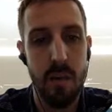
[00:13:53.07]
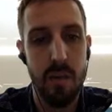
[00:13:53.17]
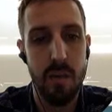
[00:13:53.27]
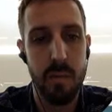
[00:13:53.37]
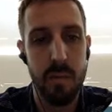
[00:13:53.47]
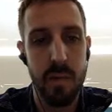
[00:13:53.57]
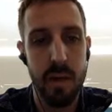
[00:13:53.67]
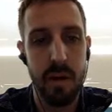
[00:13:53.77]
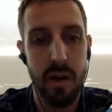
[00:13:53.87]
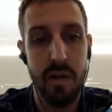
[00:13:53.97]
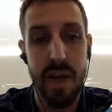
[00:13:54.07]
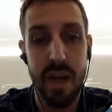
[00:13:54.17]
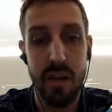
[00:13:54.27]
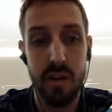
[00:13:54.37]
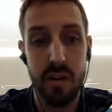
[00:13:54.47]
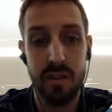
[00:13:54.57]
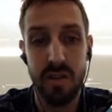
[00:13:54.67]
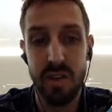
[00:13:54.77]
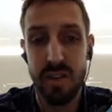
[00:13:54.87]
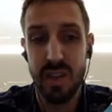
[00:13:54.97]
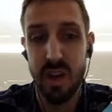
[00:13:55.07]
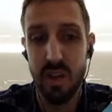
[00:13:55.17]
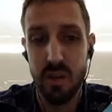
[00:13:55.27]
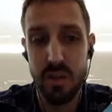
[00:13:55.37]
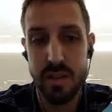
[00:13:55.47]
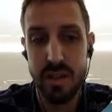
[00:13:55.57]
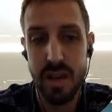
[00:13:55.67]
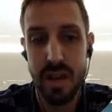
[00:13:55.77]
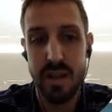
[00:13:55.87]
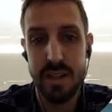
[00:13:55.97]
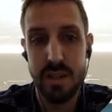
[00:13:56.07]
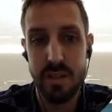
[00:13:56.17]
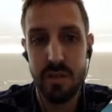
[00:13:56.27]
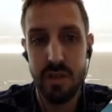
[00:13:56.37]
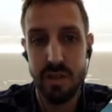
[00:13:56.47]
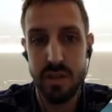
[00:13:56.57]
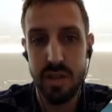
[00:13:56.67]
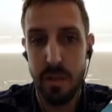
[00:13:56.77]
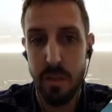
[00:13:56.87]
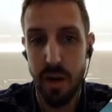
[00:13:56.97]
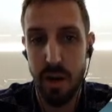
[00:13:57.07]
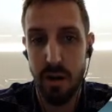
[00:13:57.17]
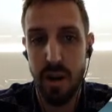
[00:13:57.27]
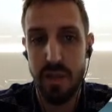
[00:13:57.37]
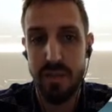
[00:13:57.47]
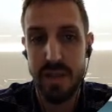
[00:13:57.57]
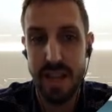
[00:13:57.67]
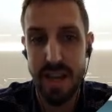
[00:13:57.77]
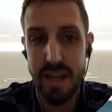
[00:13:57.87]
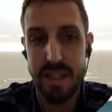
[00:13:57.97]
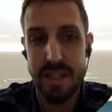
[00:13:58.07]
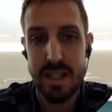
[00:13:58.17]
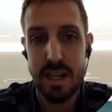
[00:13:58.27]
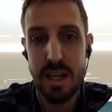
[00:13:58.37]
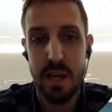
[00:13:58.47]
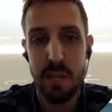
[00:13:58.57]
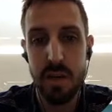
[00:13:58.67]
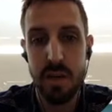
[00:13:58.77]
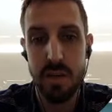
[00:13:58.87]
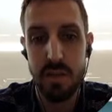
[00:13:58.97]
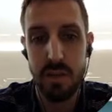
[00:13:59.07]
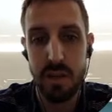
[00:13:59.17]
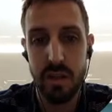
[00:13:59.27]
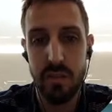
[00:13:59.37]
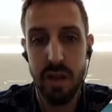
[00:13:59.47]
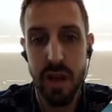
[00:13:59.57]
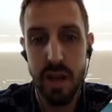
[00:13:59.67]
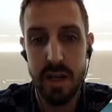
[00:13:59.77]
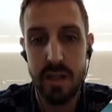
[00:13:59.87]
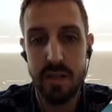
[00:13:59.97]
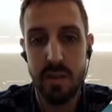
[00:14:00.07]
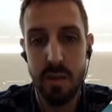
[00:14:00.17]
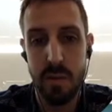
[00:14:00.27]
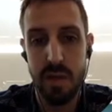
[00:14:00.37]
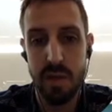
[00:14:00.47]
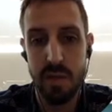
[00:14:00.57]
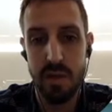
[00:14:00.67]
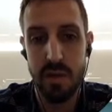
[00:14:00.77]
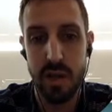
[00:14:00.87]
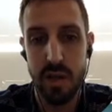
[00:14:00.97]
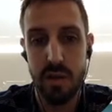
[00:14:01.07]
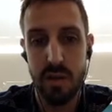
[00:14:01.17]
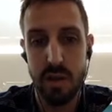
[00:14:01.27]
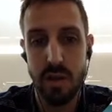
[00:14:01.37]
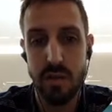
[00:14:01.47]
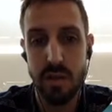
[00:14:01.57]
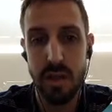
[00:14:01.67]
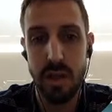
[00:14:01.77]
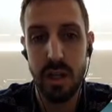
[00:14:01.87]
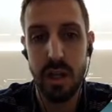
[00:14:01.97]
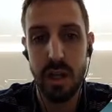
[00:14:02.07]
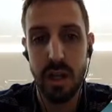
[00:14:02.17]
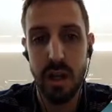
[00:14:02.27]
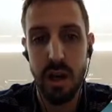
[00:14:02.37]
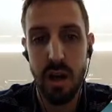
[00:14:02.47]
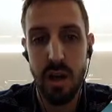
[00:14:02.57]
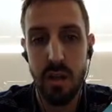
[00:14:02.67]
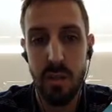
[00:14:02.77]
the paragraph editor, as far as color and size, that's for just like paragraph text, but certainly for headings, you want to make sure that you're using the